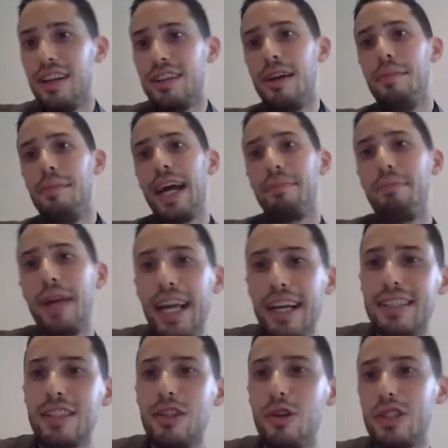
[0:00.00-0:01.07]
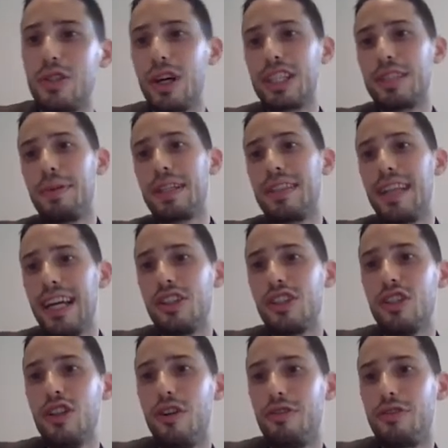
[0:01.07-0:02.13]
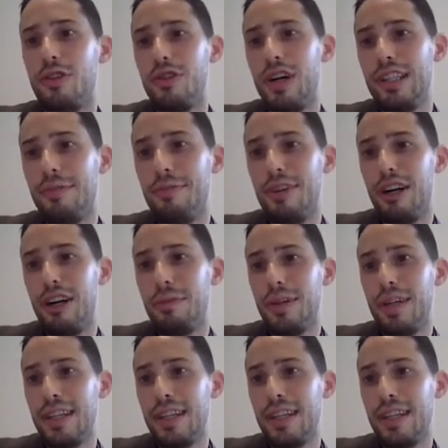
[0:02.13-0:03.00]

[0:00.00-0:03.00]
the map x goes to expectation of the random variable